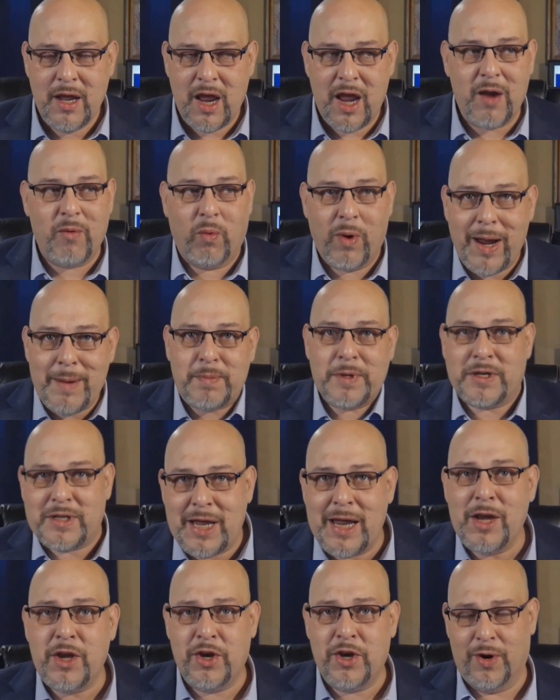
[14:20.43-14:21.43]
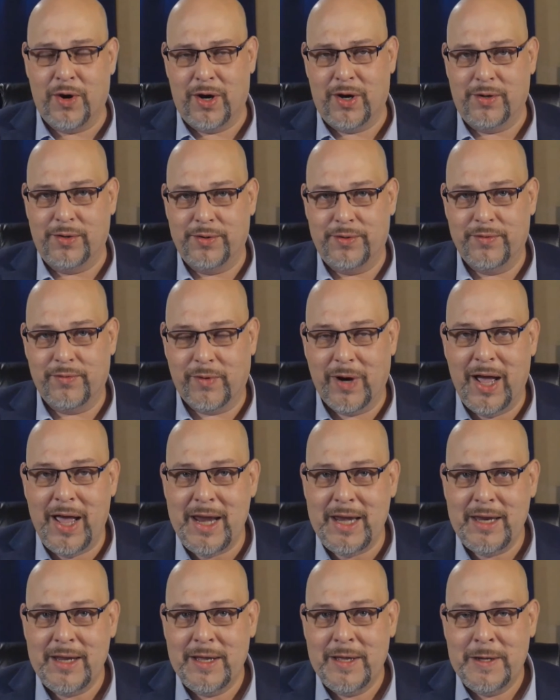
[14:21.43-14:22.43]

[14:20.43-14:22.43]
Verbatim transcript: and raped a 10 year old, right?